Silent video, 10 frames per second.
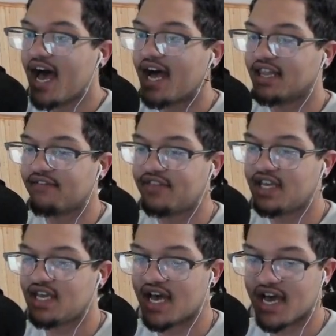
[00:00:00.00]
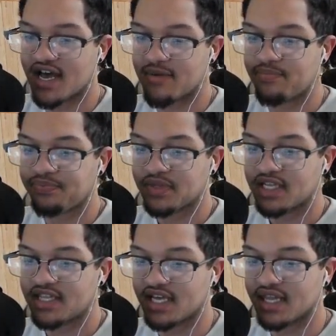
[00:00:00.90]
I love the, uh,
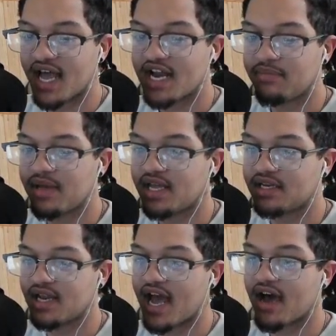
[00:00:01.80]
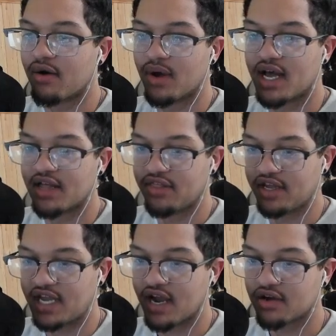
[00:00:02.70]
the alignment, how uh, the
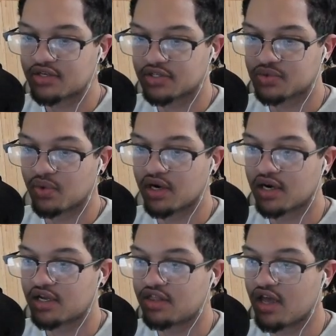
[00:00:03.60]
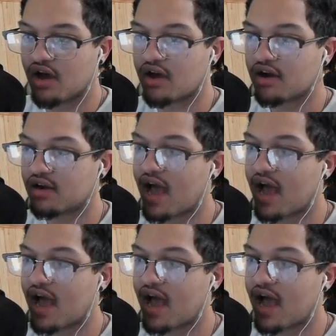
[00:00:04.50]
characters work, the art.